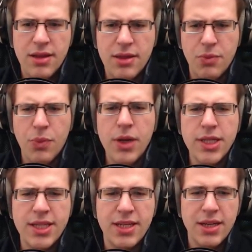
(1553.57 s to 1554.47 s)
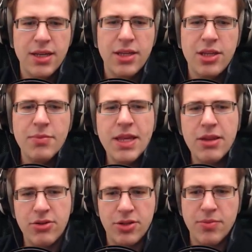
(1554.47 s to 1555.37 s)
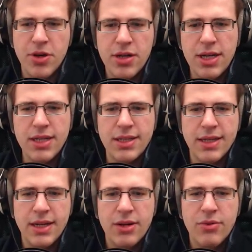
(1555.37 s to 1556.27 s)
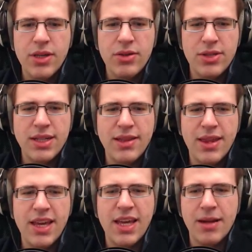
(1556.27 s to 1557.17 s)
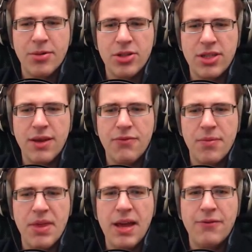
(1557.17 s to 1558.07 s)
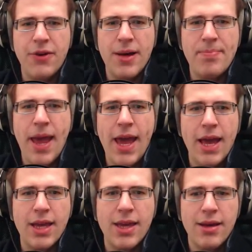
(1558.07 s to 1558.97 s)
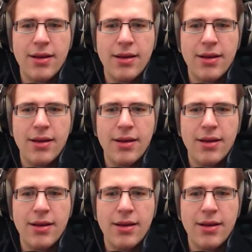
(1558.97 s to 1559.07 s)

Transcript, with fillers: The what? You mean those murders? Why are you still thinking about stuff from that far back?